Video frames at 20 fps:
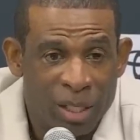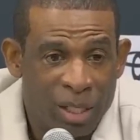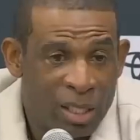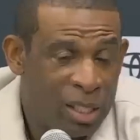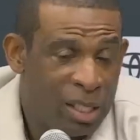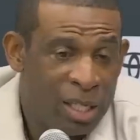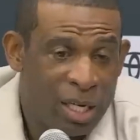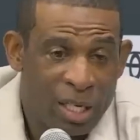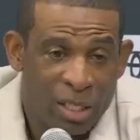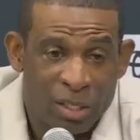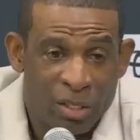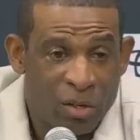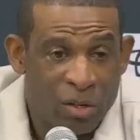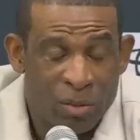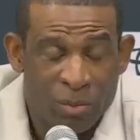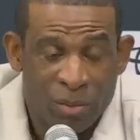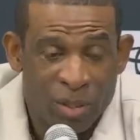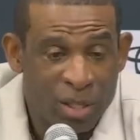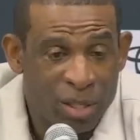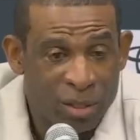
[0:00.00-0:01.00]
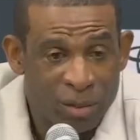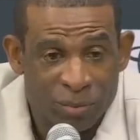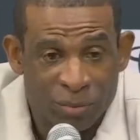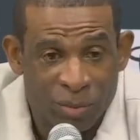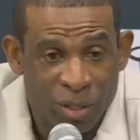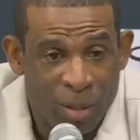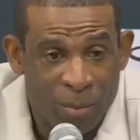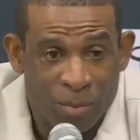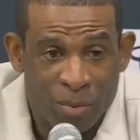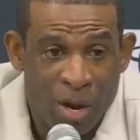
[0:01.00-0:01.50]
I'm gonna be telling
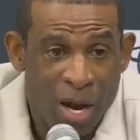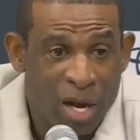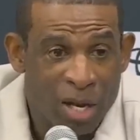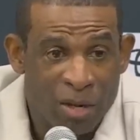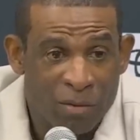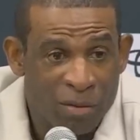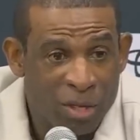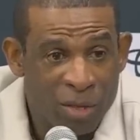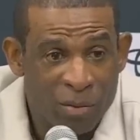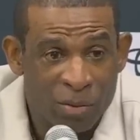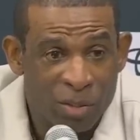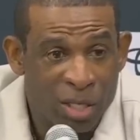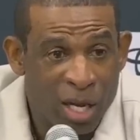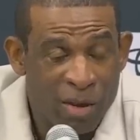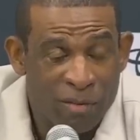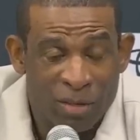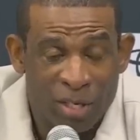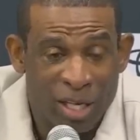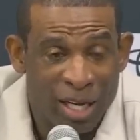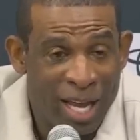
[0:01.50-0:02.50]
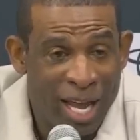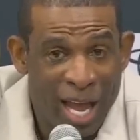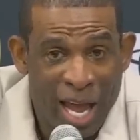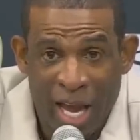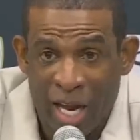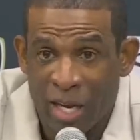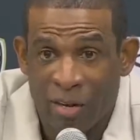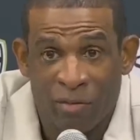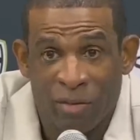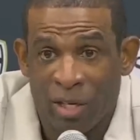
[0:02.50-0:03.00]
lies. I'm gonna be real with you.
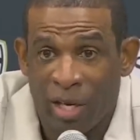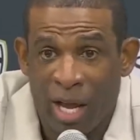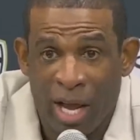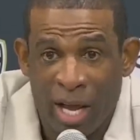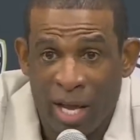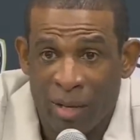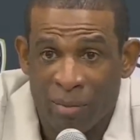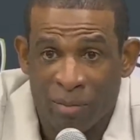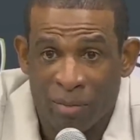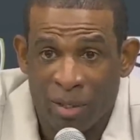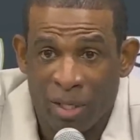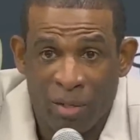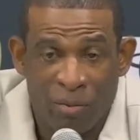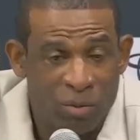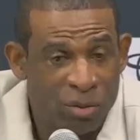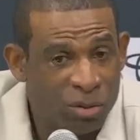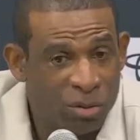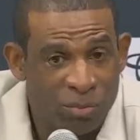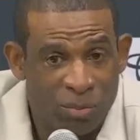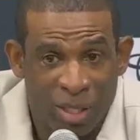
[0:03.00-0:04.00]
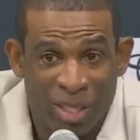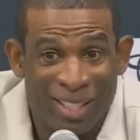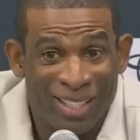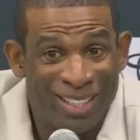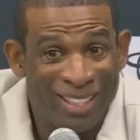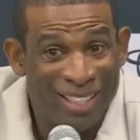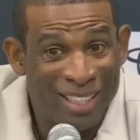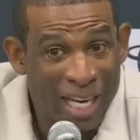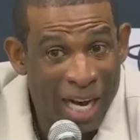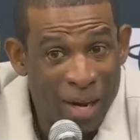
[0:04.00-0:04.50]
I'm like, hey, he's the man, all right?
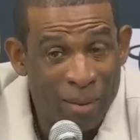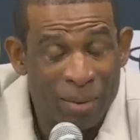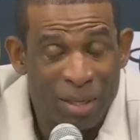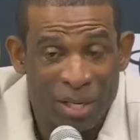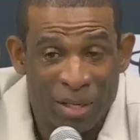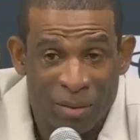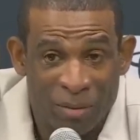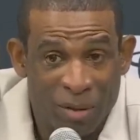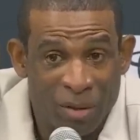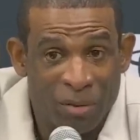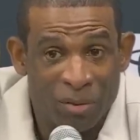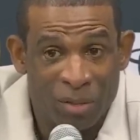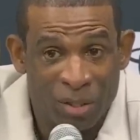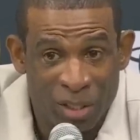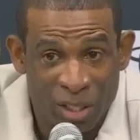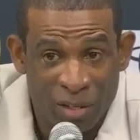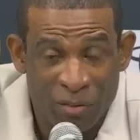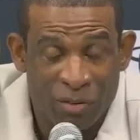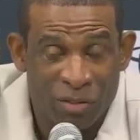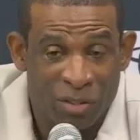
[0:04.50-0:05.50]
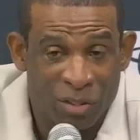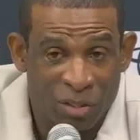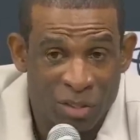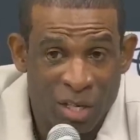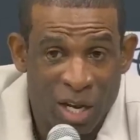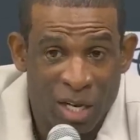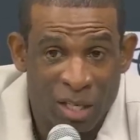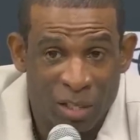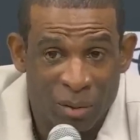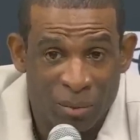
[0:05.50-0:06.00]
He's the greatest thing since sliced bread.
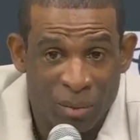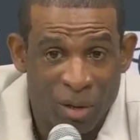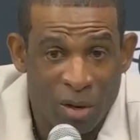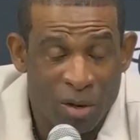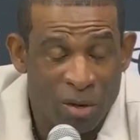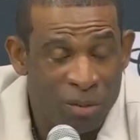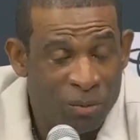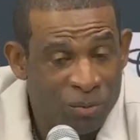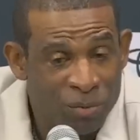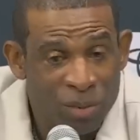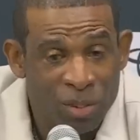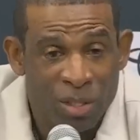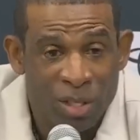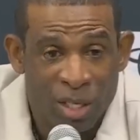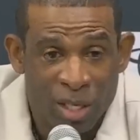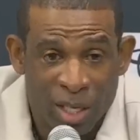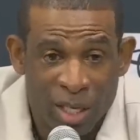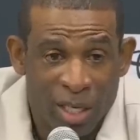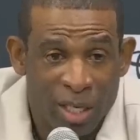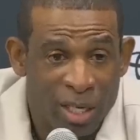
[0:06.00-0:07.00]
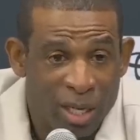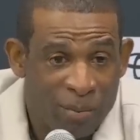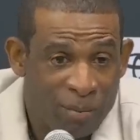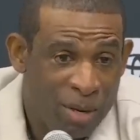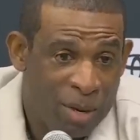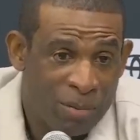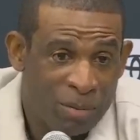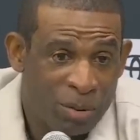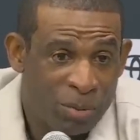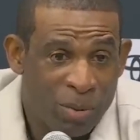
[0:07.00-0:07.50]
That's what you got to do as a father,
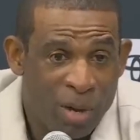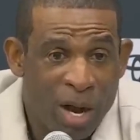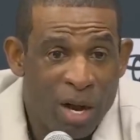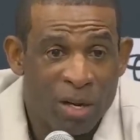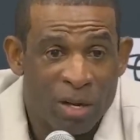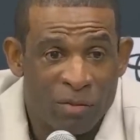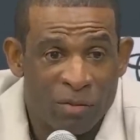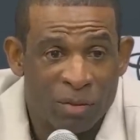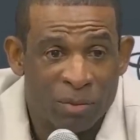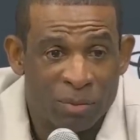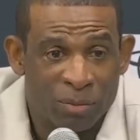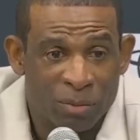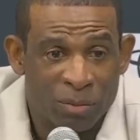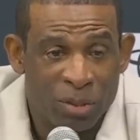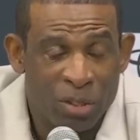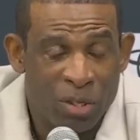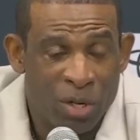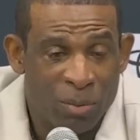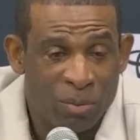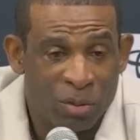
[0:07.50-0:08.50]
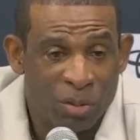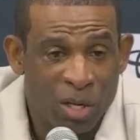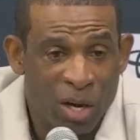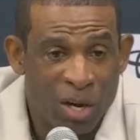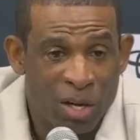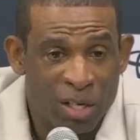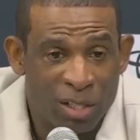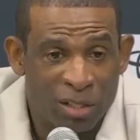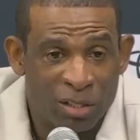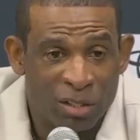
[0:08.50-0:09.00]
because like he said, he's an
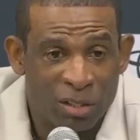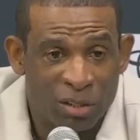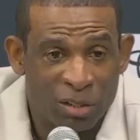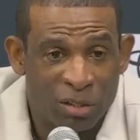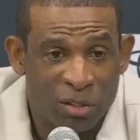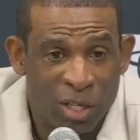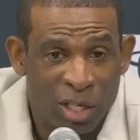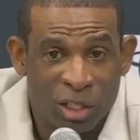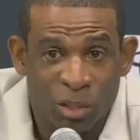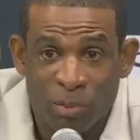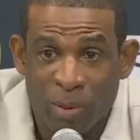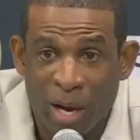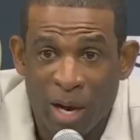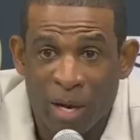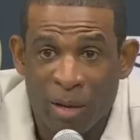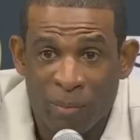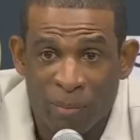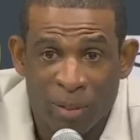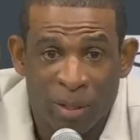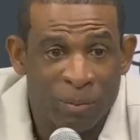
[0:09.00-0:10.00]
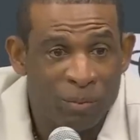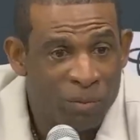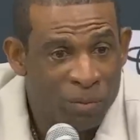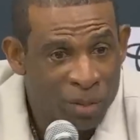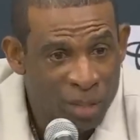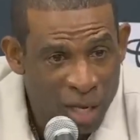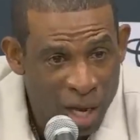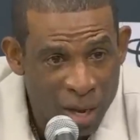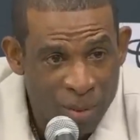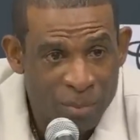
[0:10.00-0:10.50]
extension of you. You're trying to
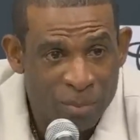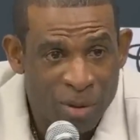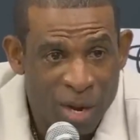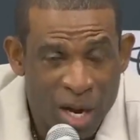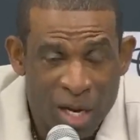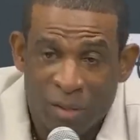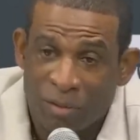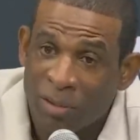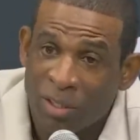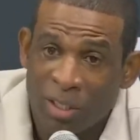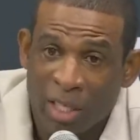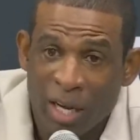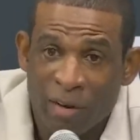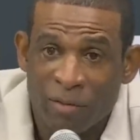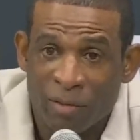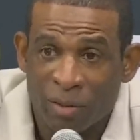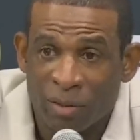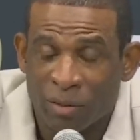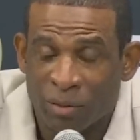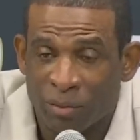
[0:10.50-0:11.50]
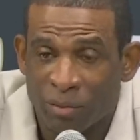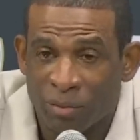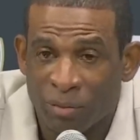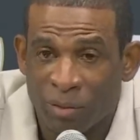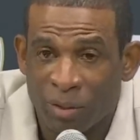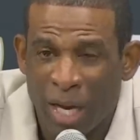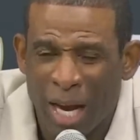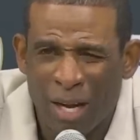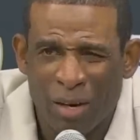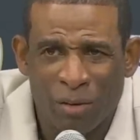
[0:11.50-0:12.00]
live through him a little bit. You're not going
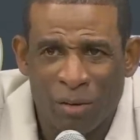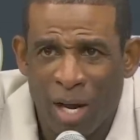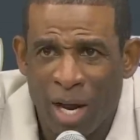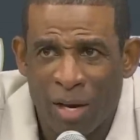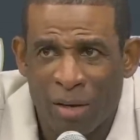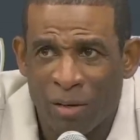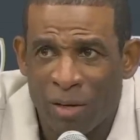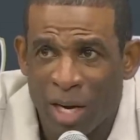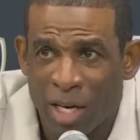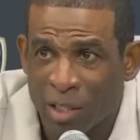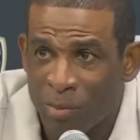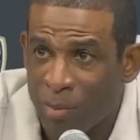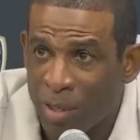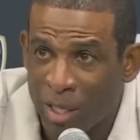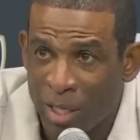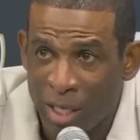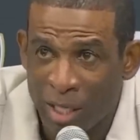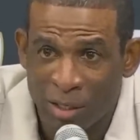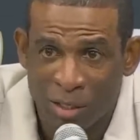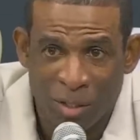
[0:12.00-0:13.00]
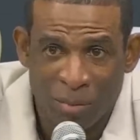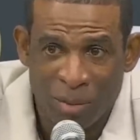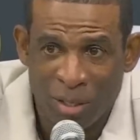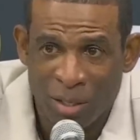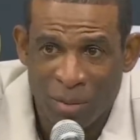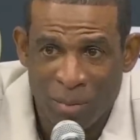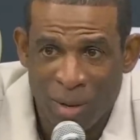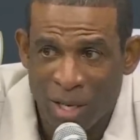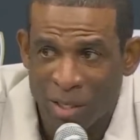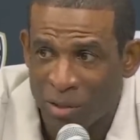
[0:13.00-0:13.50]
to talk down on your son, because that's not in
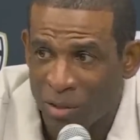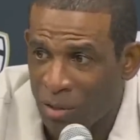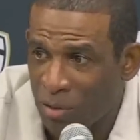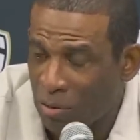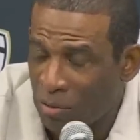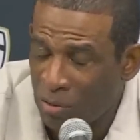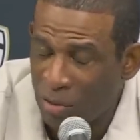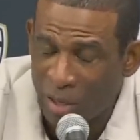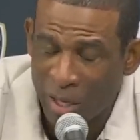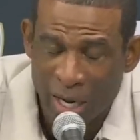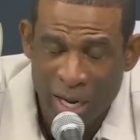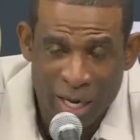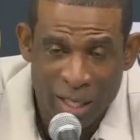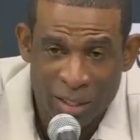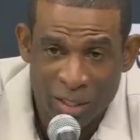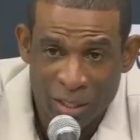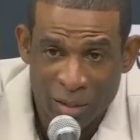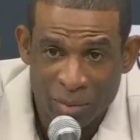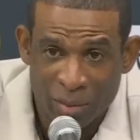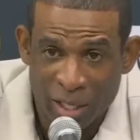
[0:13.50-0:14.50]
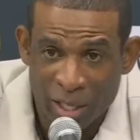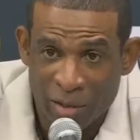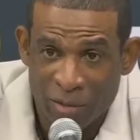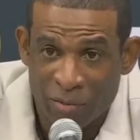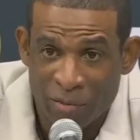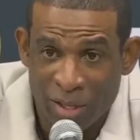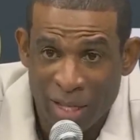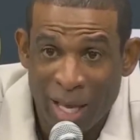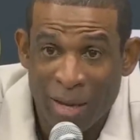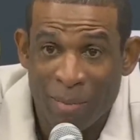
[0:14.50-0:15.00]
a sense talking down to you.
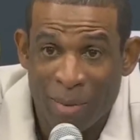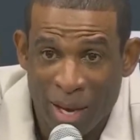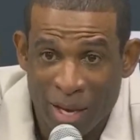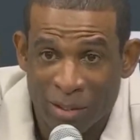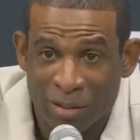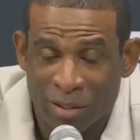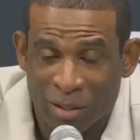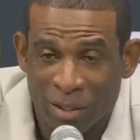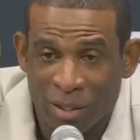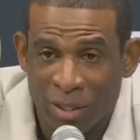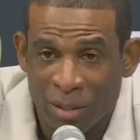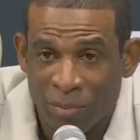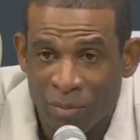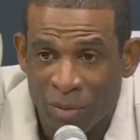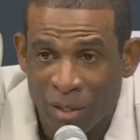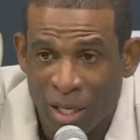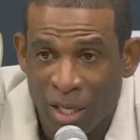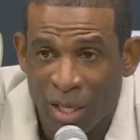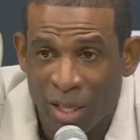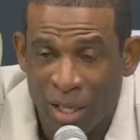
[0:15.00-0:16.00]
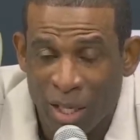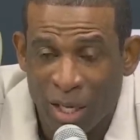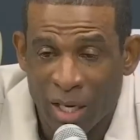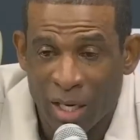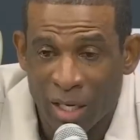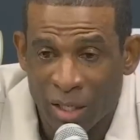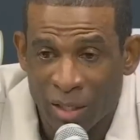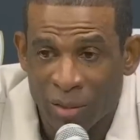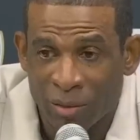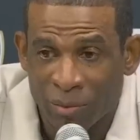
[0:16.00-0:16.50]
Moms don't have that. They're completely,
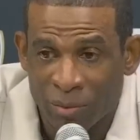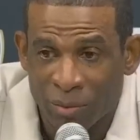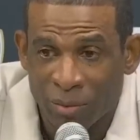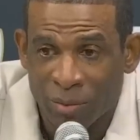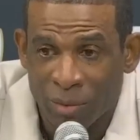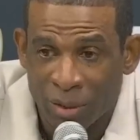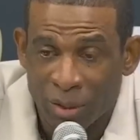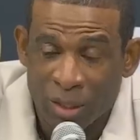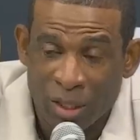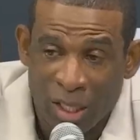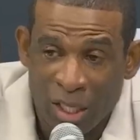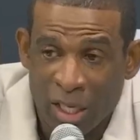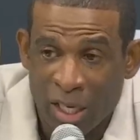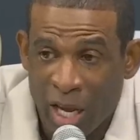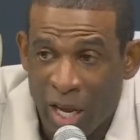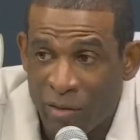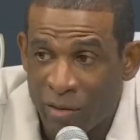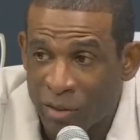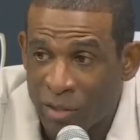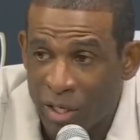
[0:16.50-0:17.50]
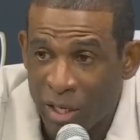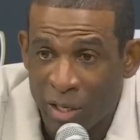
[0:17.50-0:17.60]
honest about it.